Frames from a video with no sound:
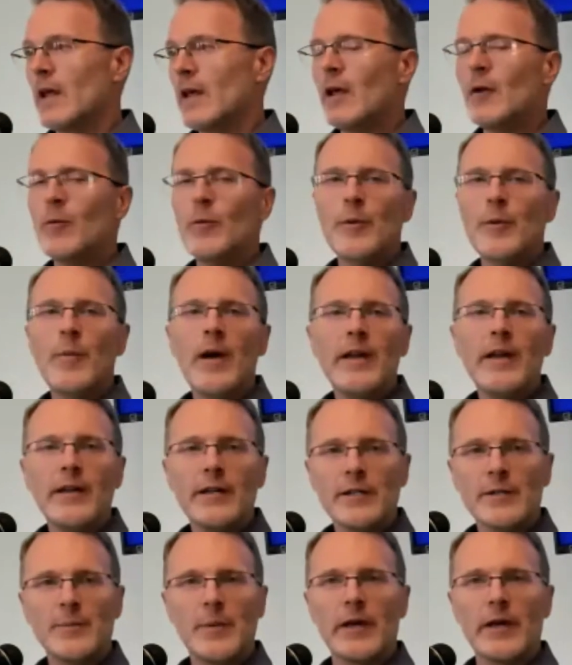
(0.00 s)
And we might
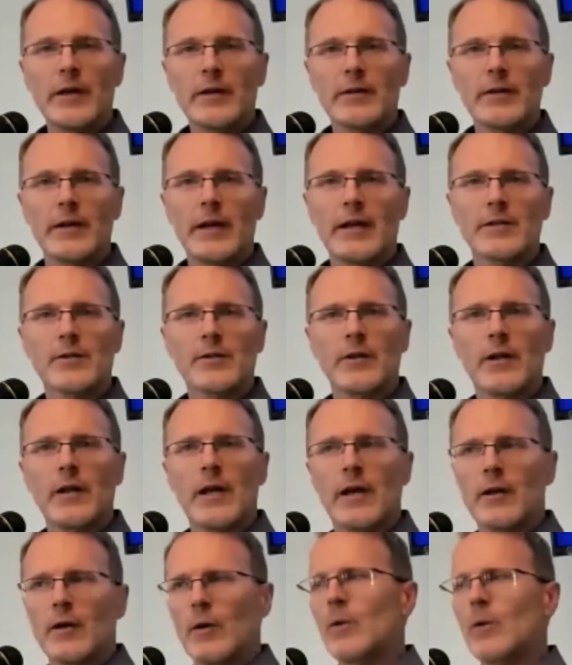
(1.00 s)
expect an answer
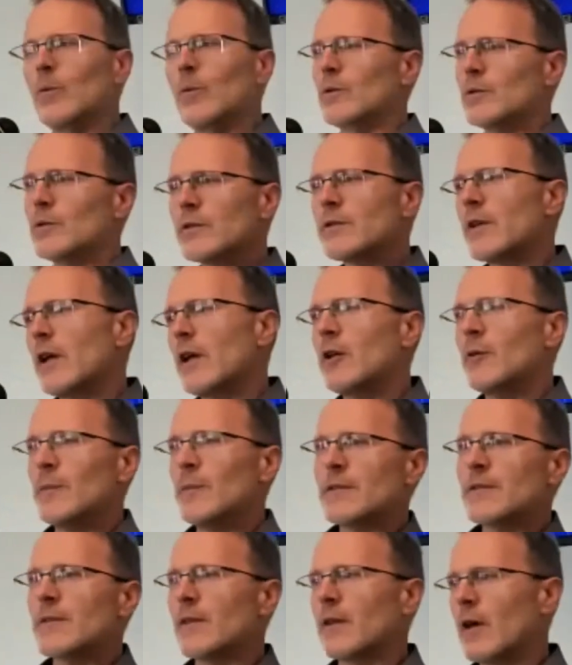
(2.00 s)
like, "Oh, well, just tell him
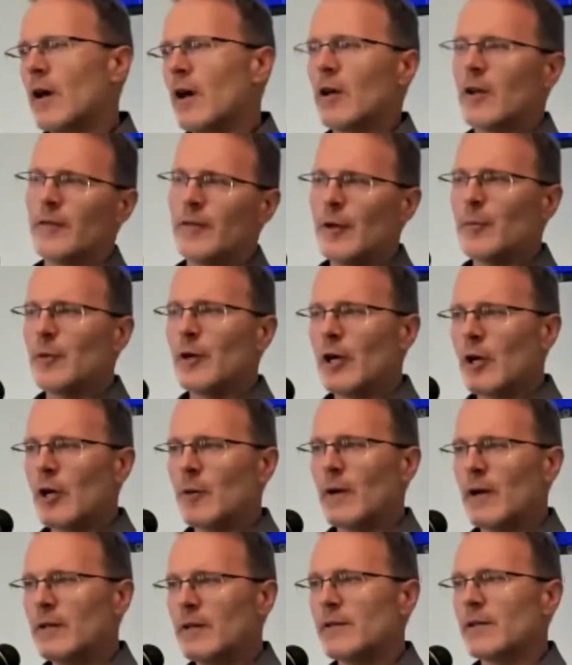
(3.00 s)
it's the God of
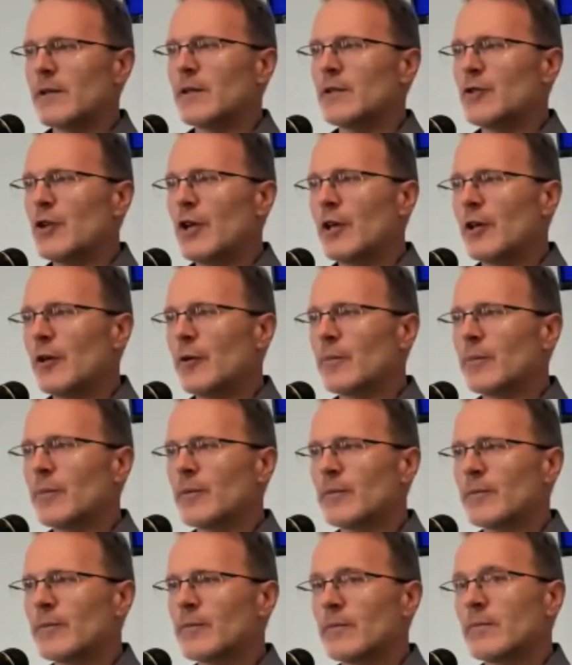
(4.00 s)
Abraham, Isaac, and Jacob,"
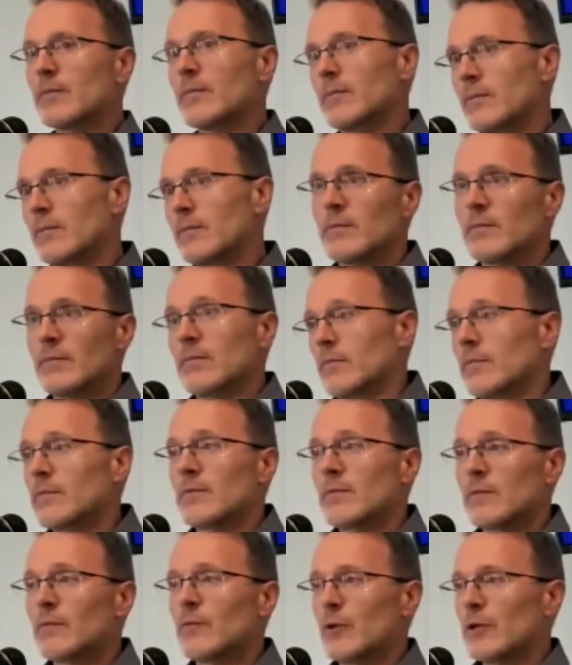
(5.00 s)

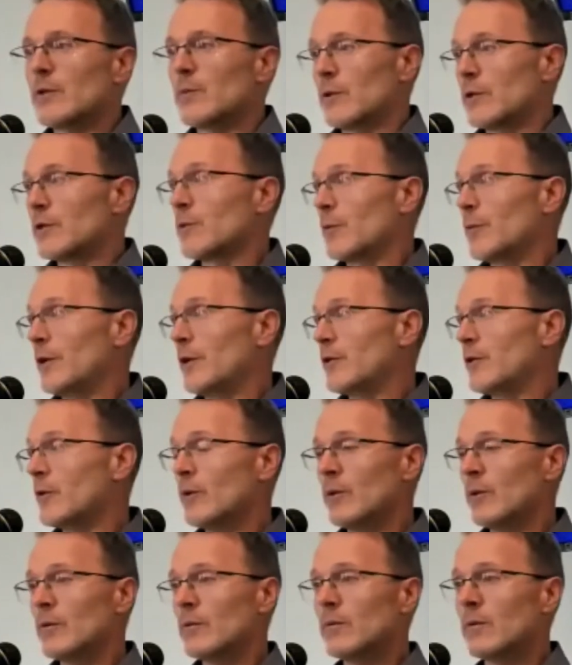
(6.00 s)
which would be
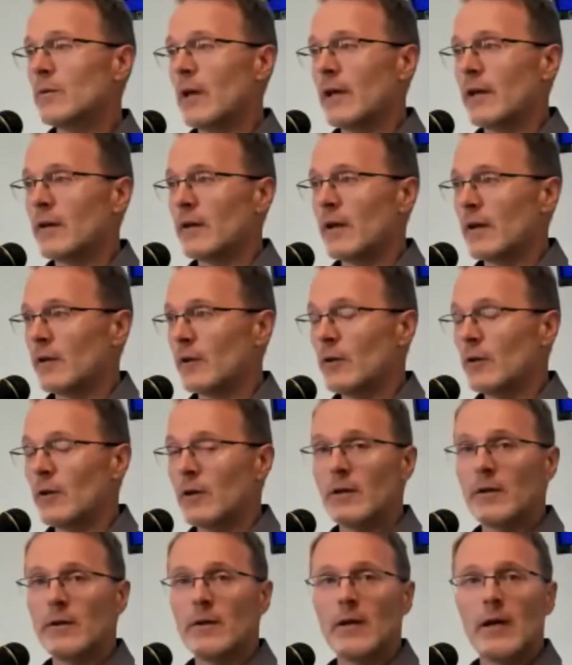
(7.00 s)
true and
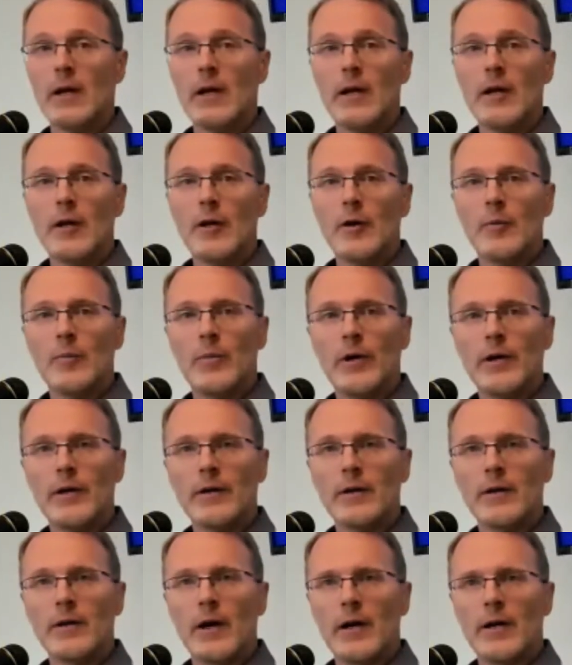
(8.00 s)
good.
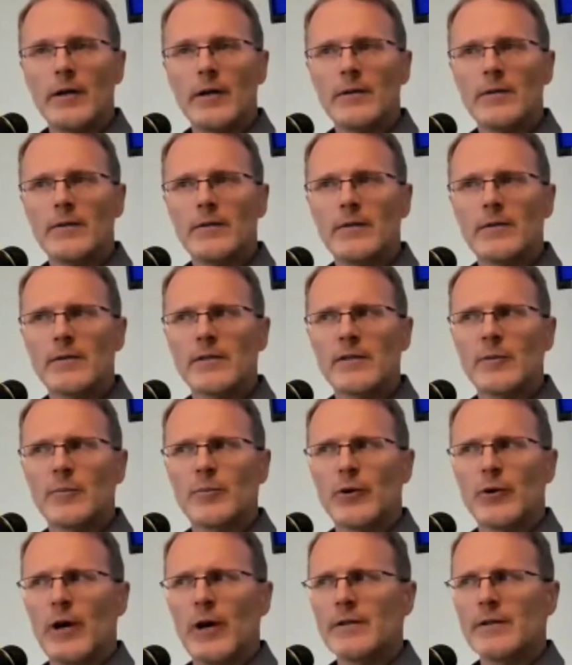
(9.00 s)
But God
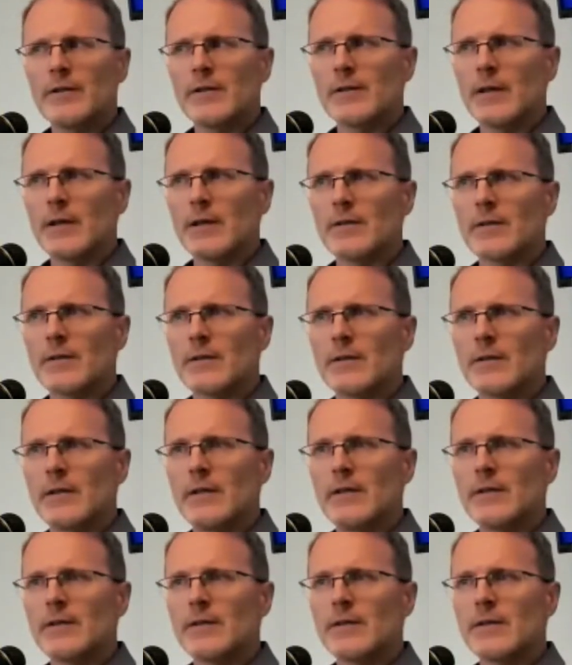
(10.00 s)
surprises us.
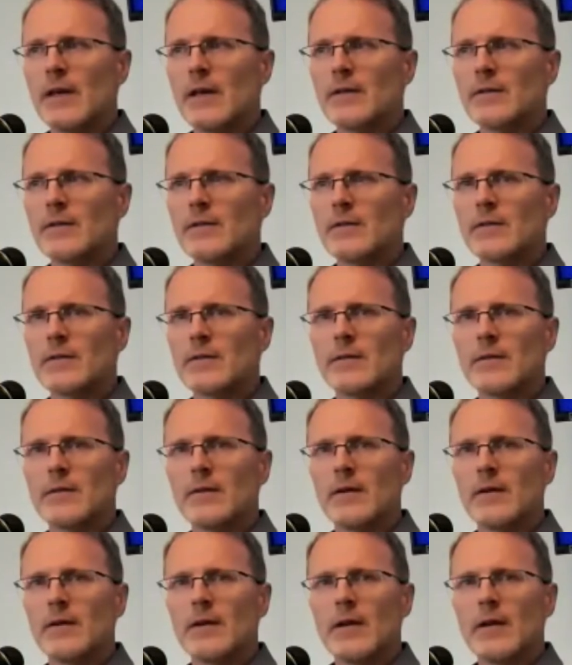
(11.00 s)
He says,
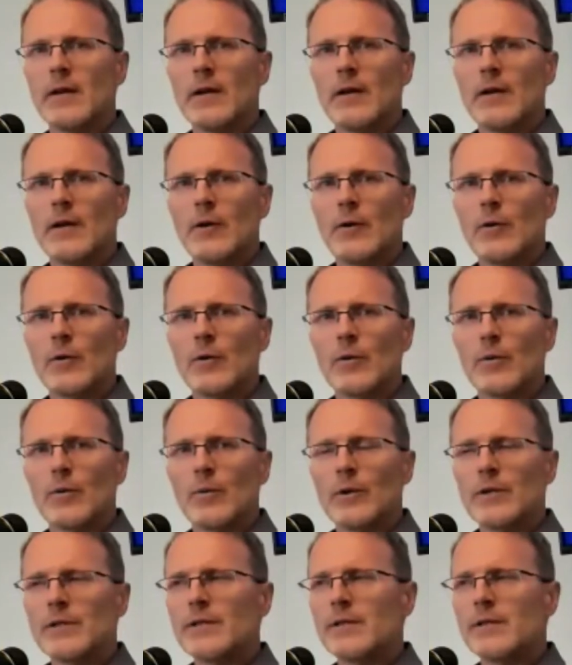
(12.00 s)

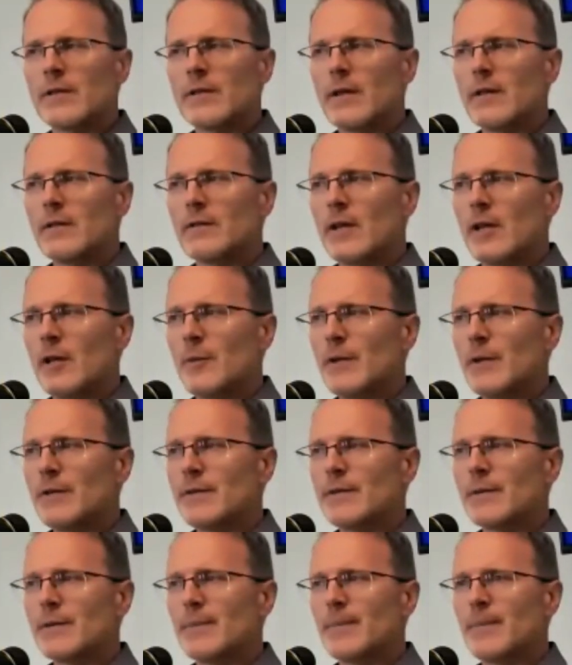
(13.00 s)
what does he say his name
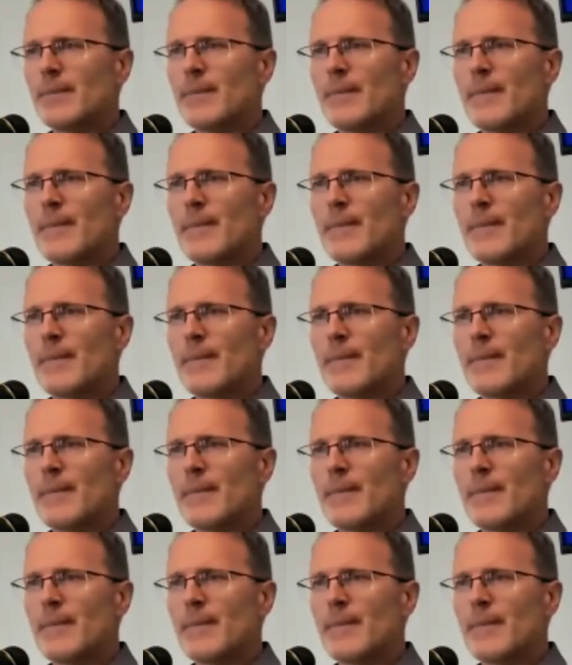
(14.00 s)
is?